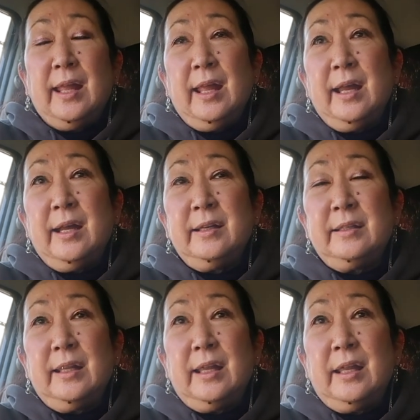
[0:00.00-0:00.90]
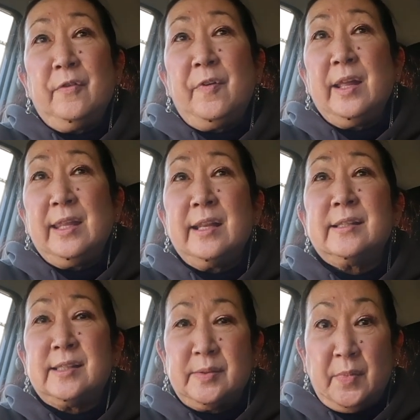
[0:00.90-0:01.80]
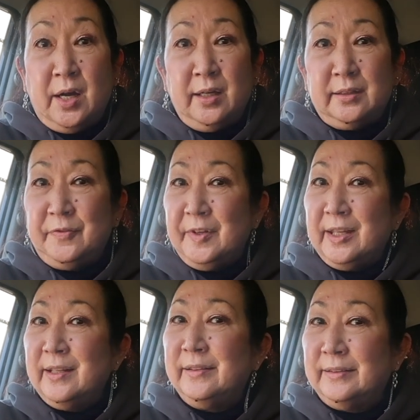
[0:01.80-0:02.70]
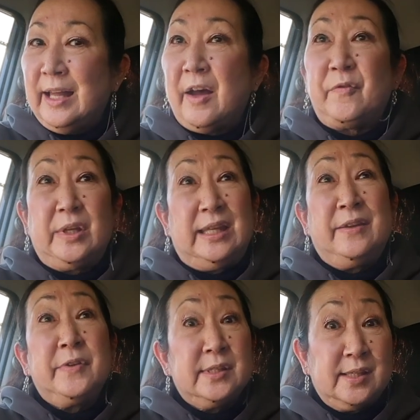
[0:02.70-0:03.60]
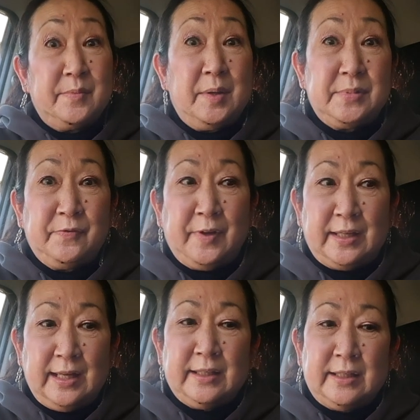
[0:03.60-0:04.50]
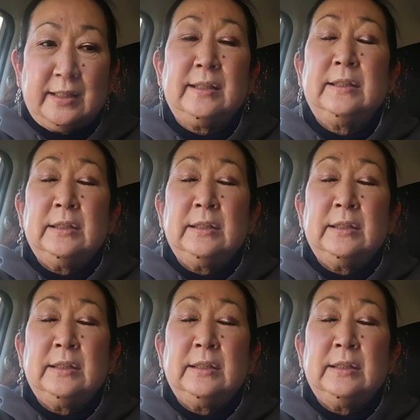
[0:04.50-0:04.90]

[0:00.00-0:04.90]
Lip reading: And if I get a smile, if I get a laugh, even sometimes if I get a